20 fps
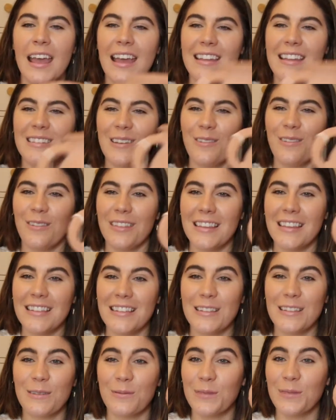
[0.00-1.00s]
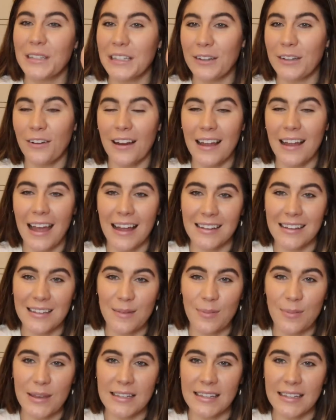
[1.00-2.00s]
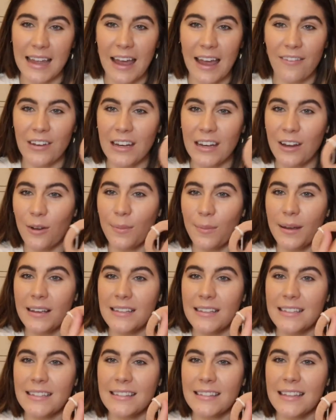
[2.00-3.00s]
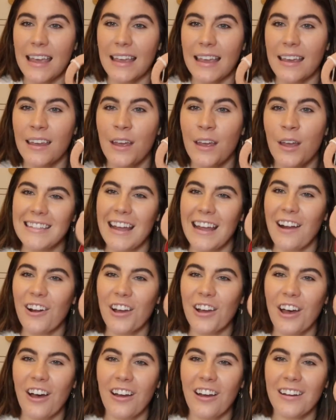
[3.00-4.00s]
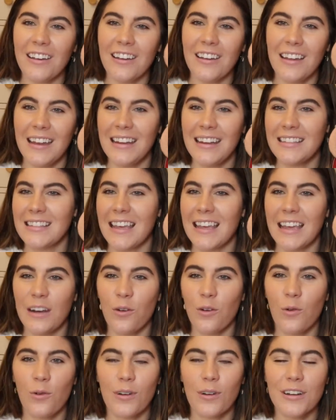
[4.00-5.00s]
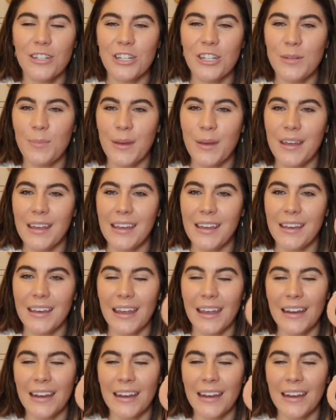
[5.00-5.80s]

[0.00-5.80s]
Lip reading: And so this is a really great accent piece to have in here because it's like terracotta and it's like an orangey pink,